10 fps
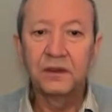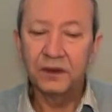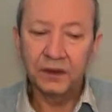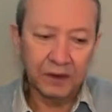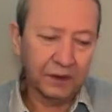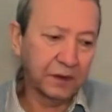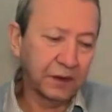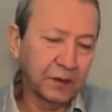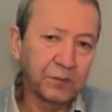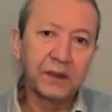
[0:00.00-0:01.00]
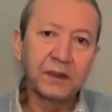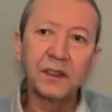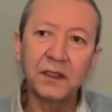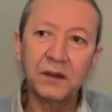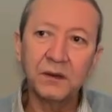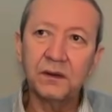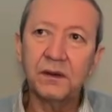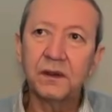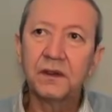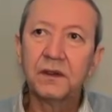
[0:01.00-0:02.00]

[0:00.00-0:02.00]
But now